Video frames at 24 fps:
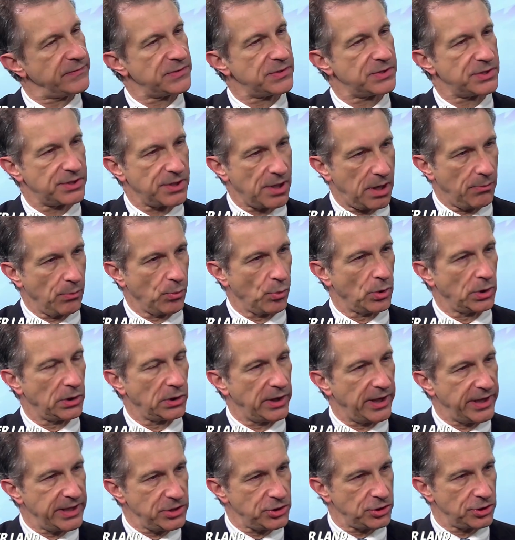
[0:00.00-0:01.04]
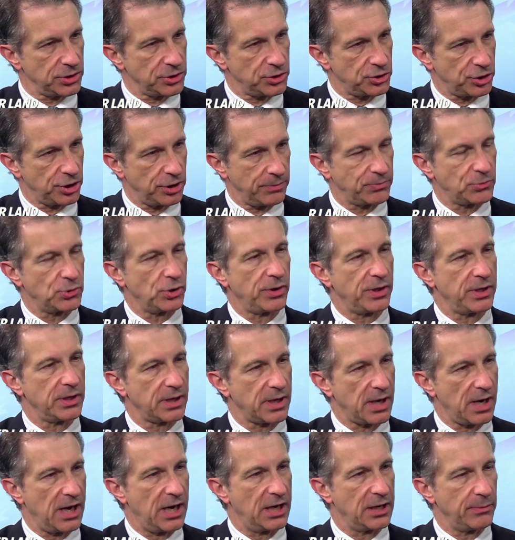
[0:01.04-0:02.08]
have some relationship to the
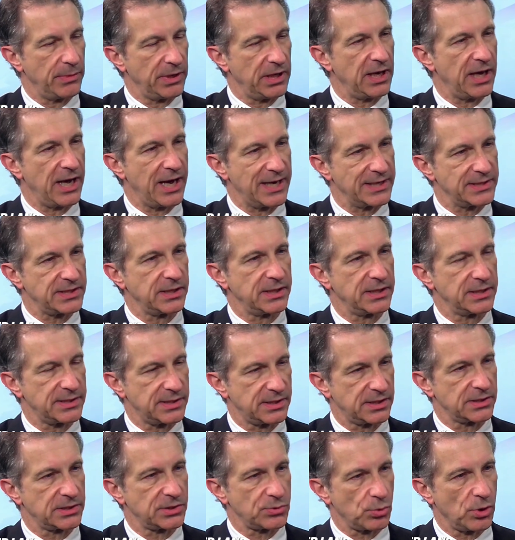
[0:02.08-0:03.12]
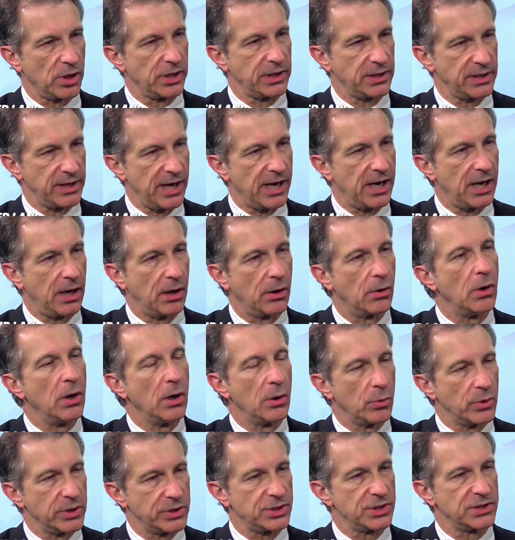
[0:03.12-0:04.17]
economy yeah. as it exists right now,
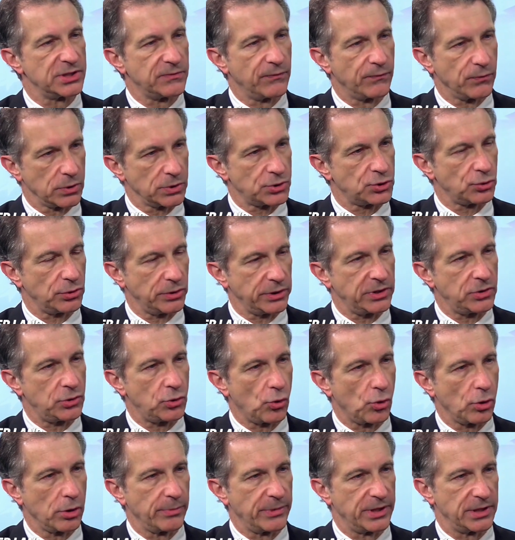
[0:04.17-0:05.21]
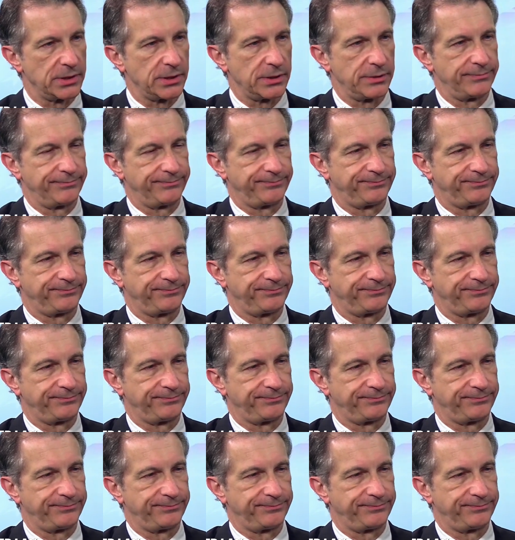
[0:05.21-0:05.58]
yeah. which is virtually dormant.